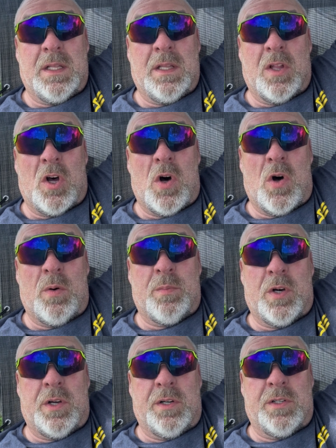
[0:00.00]
the hall
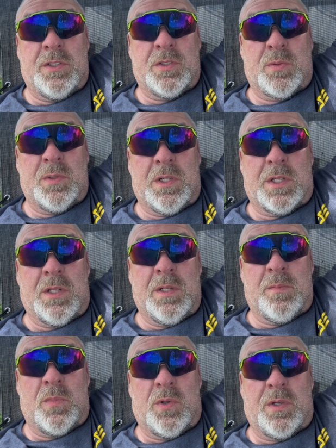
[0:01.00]
monitors with the
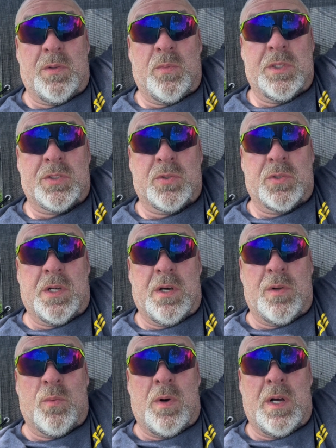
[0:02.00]
clipboard and whistle
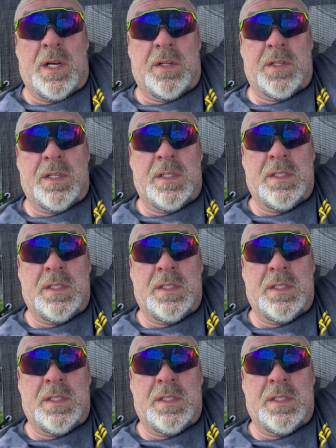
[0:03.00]
gone wild.